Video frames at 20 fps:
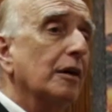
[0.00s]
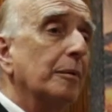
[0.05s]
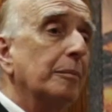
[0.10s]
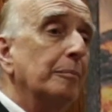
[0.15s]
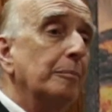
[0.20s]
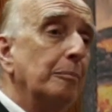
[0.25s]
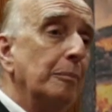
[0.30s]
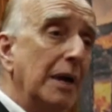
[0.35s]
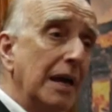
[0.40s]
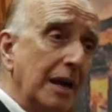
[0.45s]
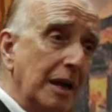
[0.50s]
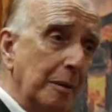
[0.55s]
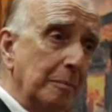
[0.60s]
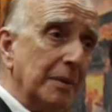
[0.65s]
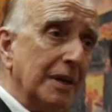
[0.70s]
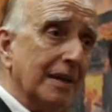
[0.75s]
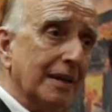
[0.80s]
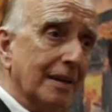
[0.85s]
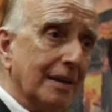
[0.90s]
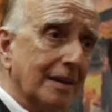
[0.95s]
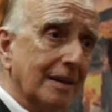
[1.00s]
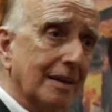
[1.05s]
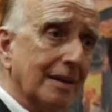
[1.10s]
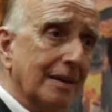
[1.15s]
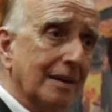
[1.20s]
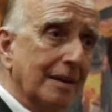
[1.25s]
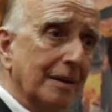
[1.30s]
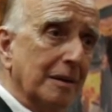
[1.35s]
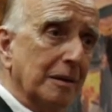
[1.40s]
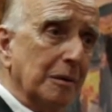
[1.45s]
a mammy
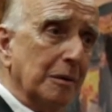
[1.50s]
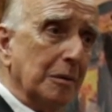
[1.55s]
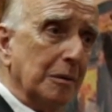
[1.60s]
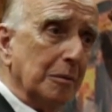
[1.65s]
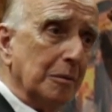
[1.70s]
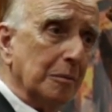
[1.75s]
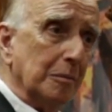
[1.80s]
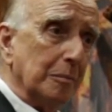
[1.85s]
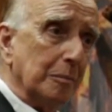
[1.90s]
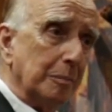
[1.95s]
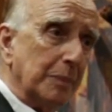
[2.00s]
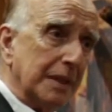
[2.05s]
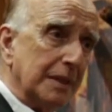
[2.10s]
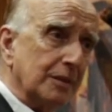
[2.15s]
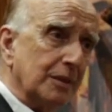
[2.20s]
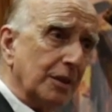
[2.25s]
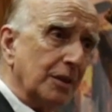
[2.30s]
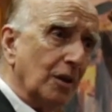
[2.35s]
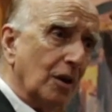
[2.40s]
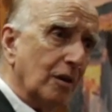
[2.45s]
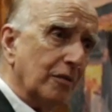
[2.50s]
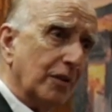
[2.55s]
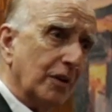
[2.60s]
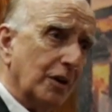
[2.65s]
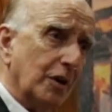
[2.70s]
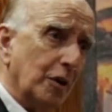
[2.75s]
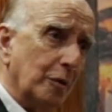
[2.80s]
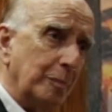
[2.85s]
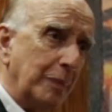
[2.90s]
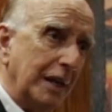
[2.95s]
bending over
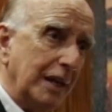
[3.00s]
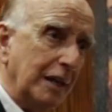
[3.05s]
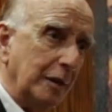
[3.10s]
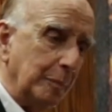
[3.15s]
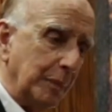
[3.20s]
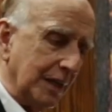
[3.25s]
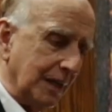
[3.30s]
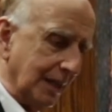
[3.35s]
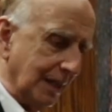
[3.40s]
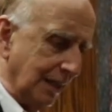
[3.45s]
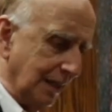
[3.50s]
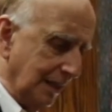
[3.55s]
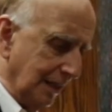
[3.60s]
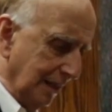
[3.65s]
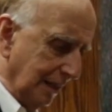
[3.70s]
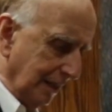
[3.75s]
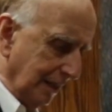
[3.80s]
her baby,